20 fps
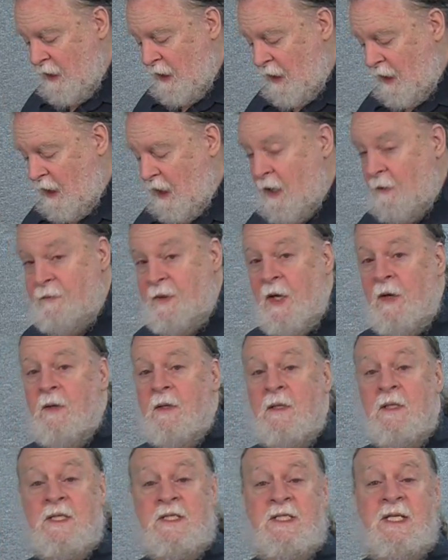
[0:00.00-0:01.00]
um,
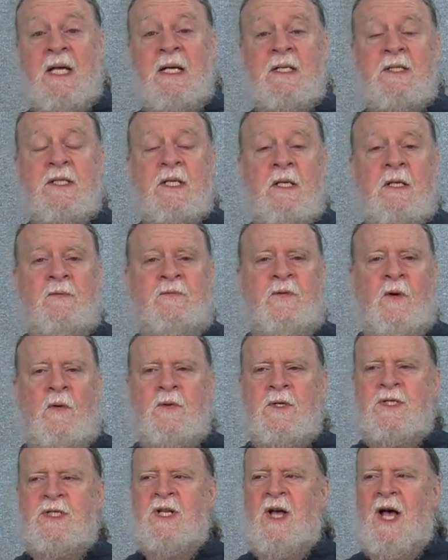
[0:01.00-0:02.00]
the senate's going to
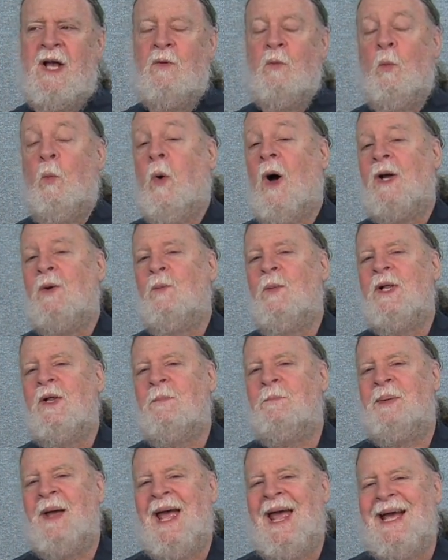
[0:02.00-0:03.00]
focus on what will
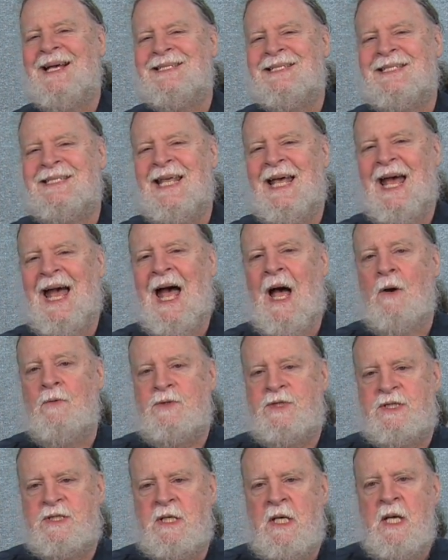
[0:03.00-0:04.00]
pass the
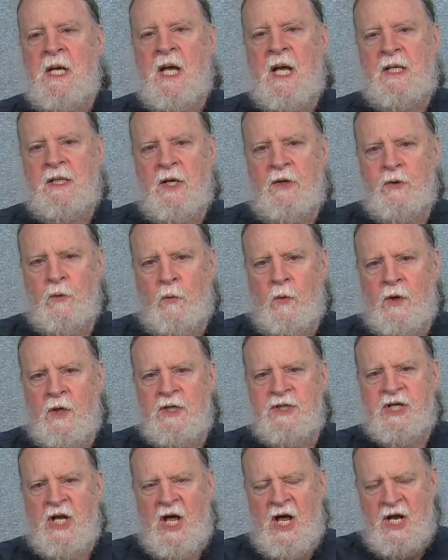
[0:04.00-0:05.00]
house in other
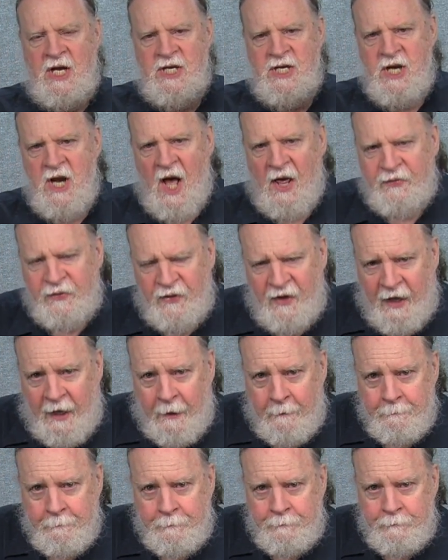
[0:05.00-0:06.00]
words nothing